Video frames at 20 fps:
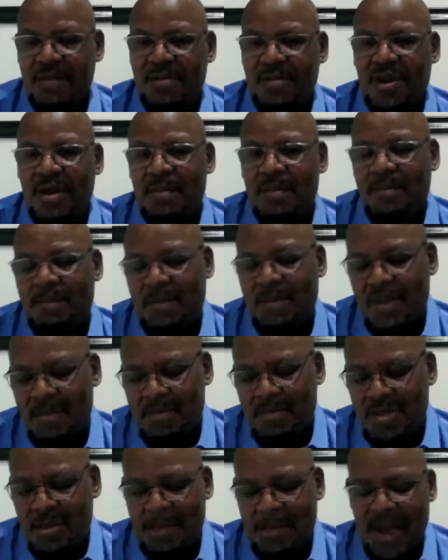I mean,
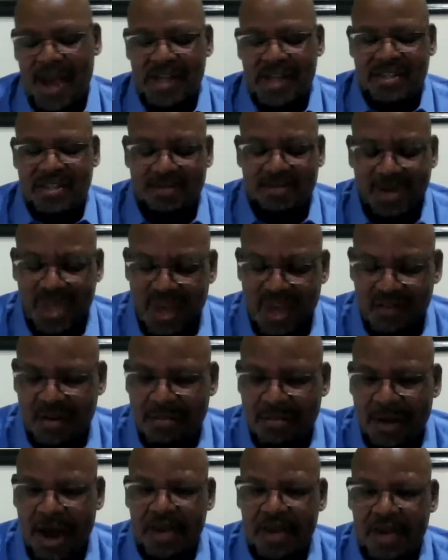the banks have been
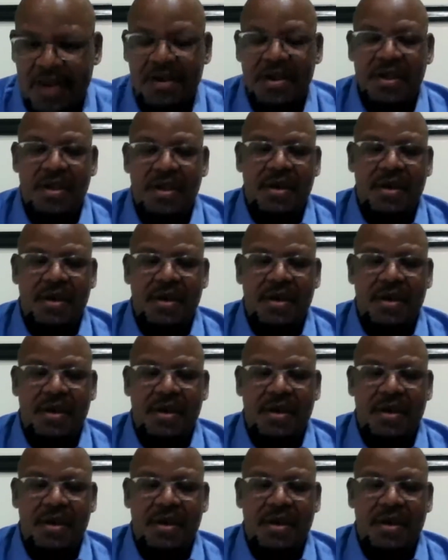given money